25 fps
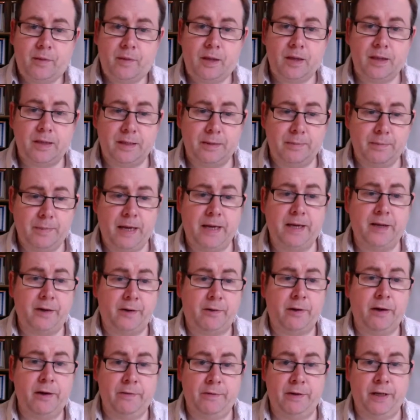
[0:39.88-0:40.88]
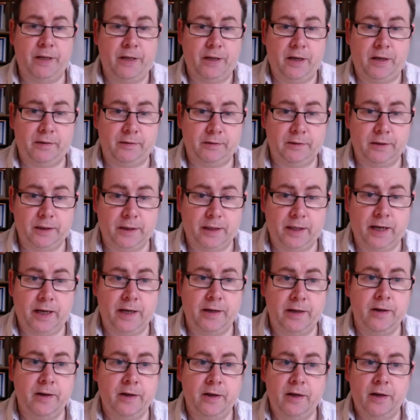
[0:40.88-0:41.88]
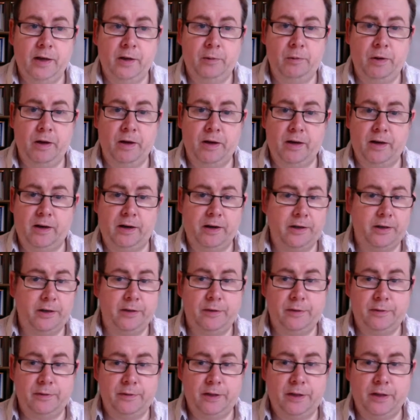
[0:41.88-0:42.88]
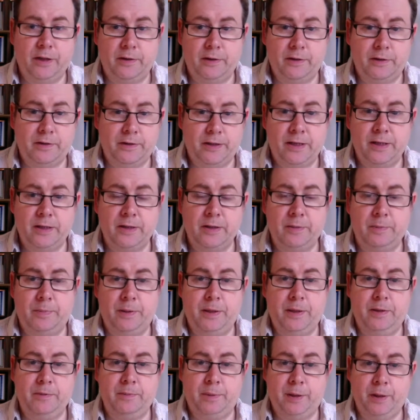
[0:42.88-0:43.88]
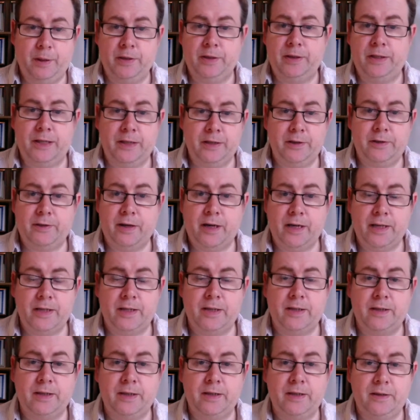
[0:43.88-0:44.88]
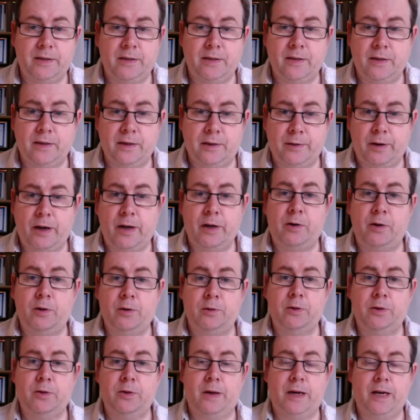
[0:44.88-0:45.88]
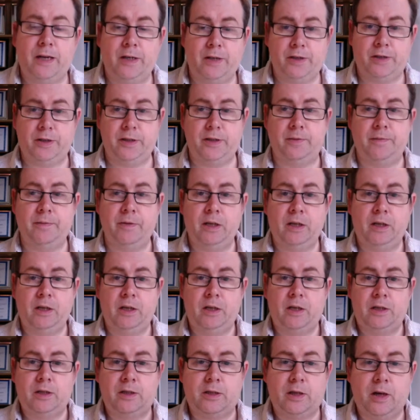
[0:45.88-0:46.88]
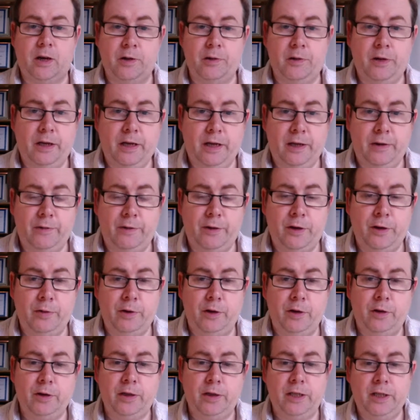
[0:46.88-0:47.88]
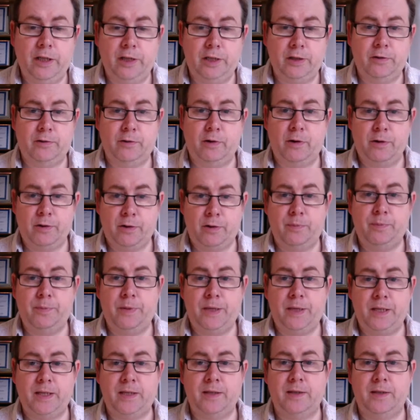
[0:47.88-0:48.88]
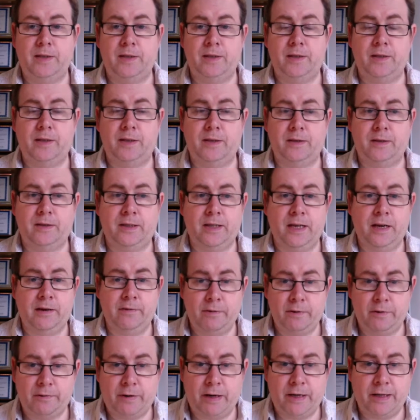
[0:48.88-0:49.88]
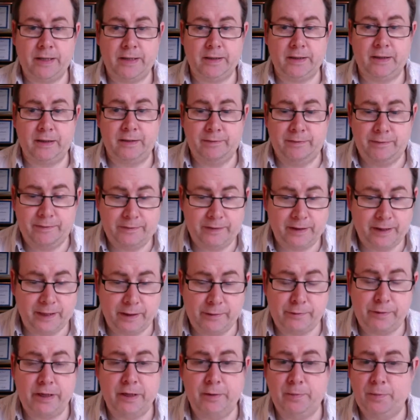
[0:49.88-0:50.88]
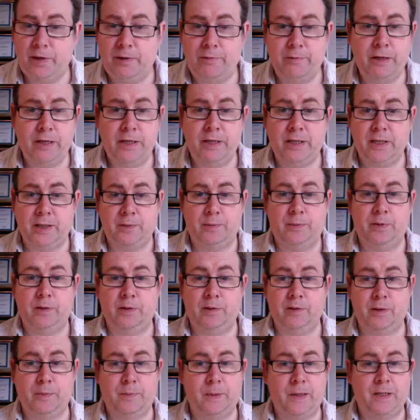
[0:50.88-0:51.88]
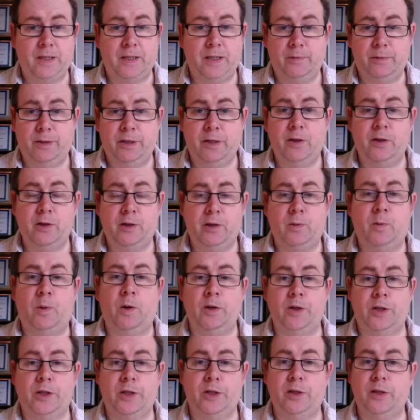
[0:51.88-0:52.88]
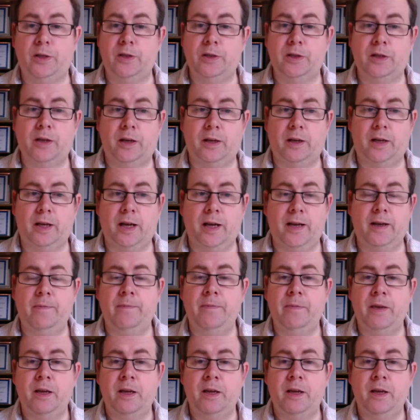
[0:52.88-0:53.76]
to make a great video. Okay, we're kind of, you know, things that perk the interest, things that create a call to action. So if you are looking to grow your business, Sarah's rates are incredibly reasonable, especially when you look at what she does. Okay.